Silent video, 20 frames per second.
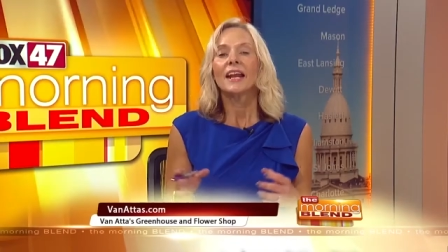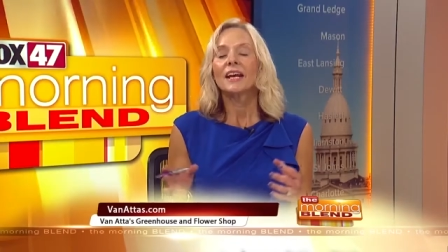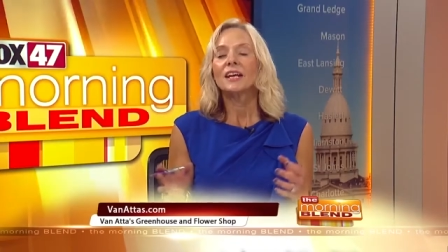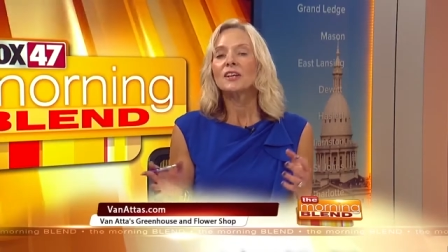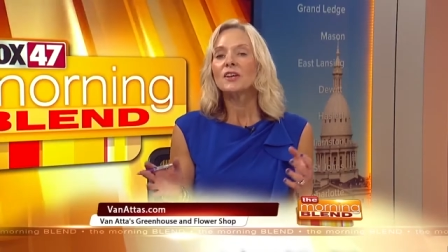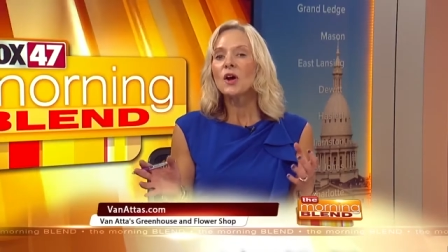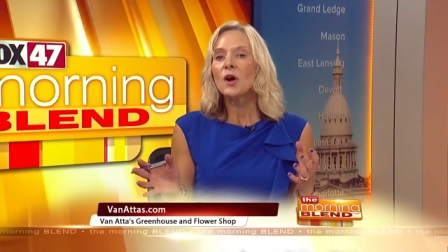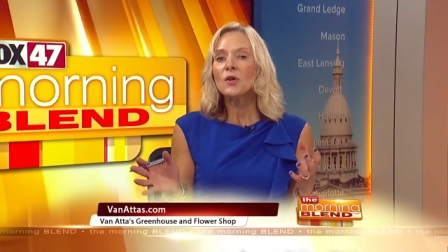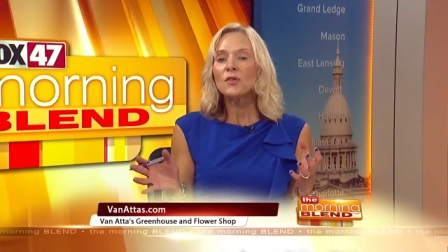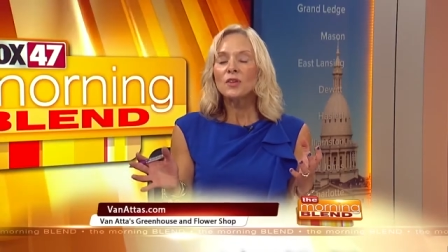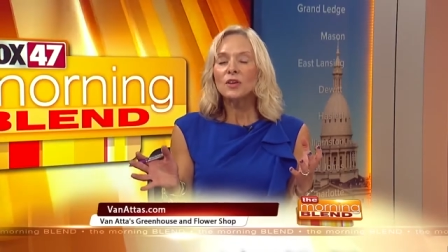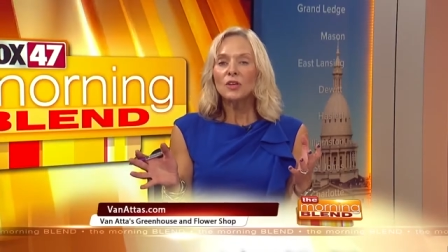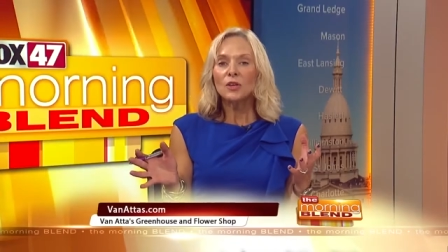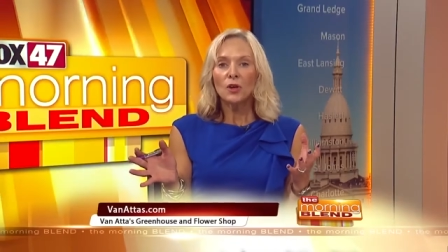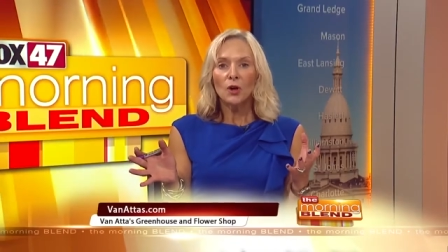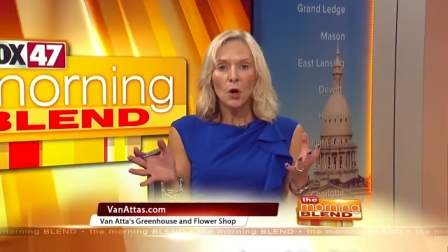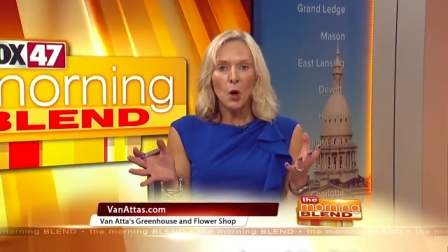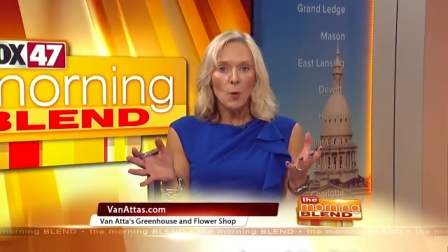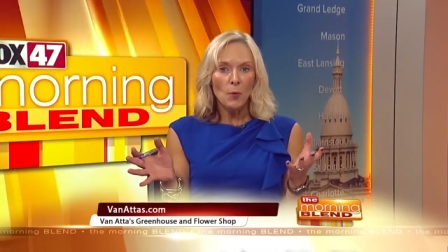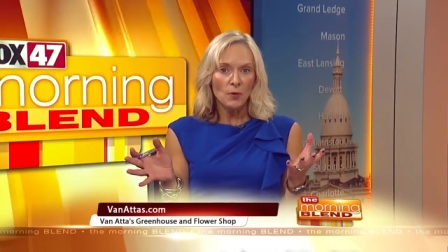I know that
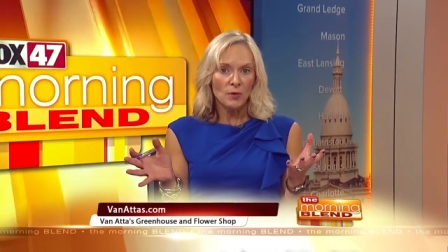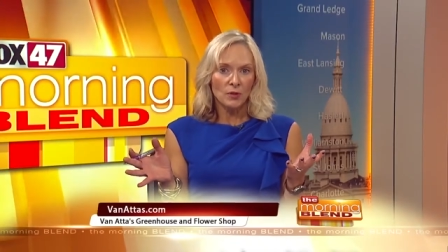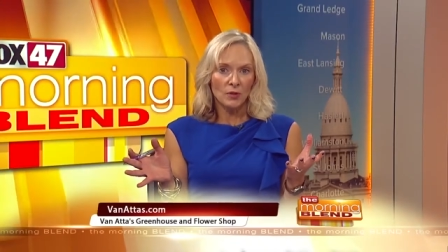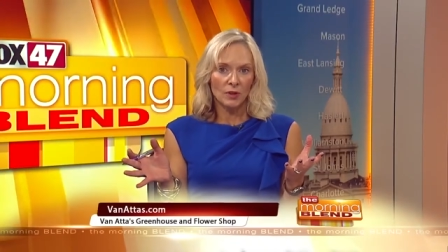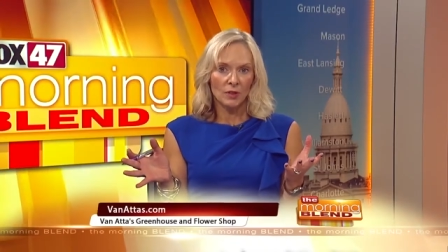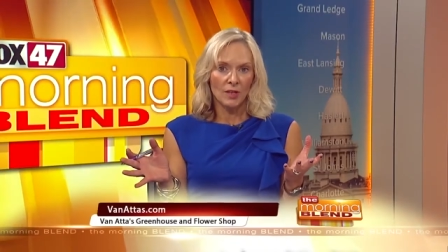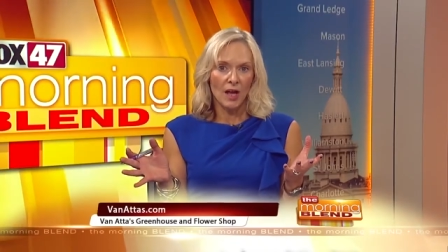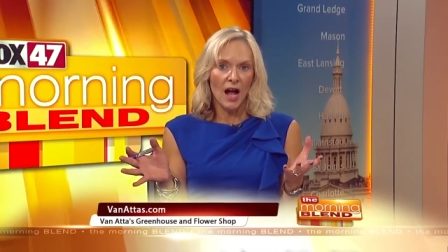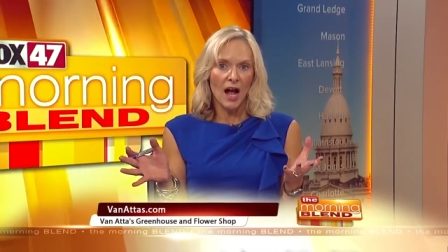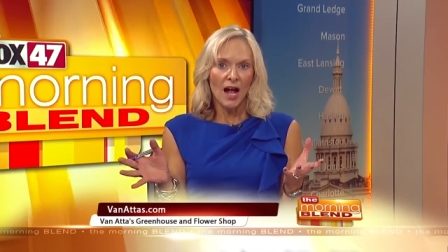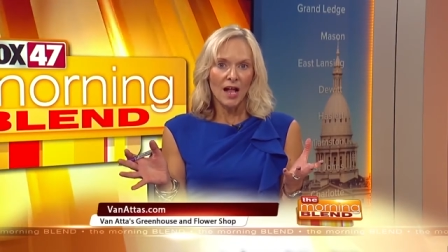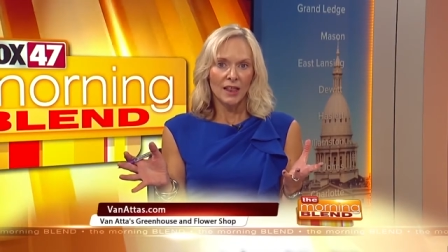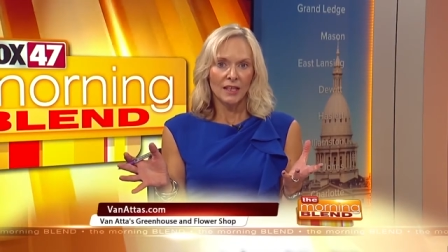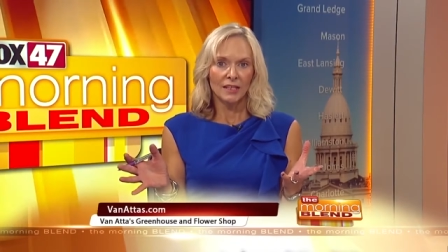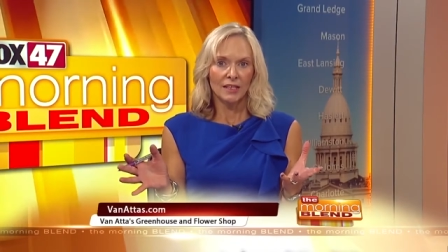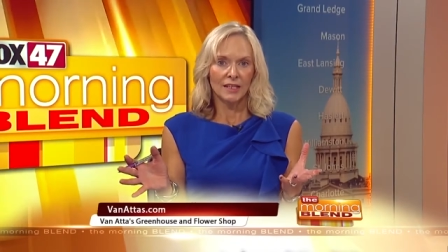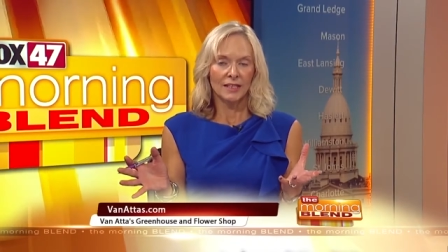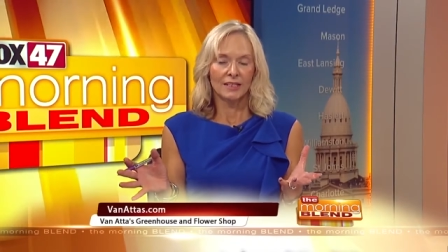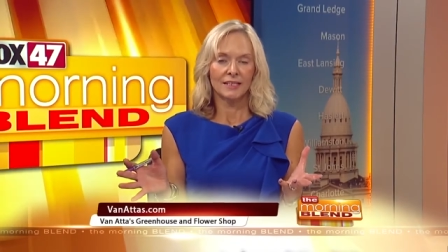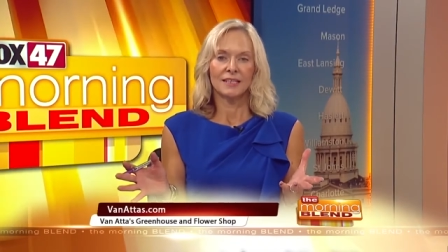you're open during the
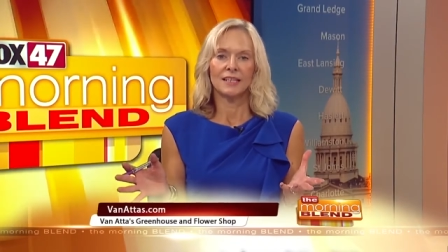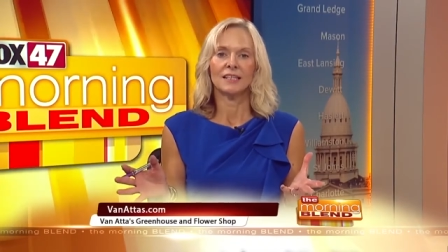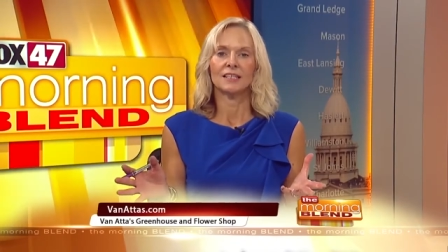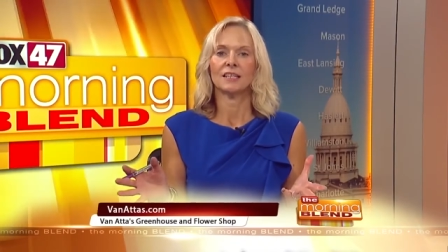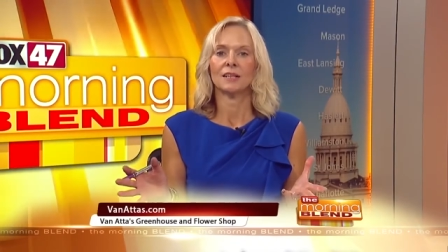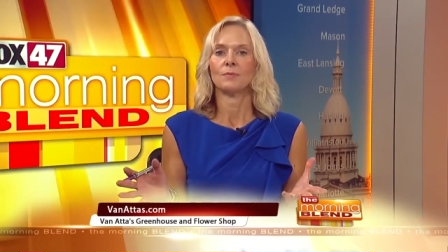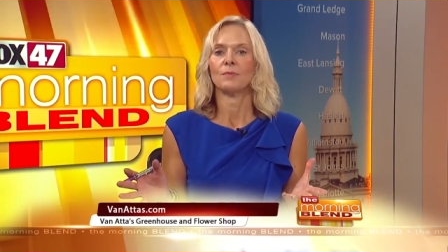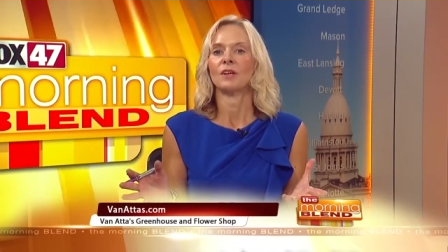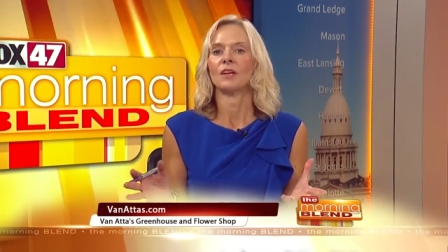holiday season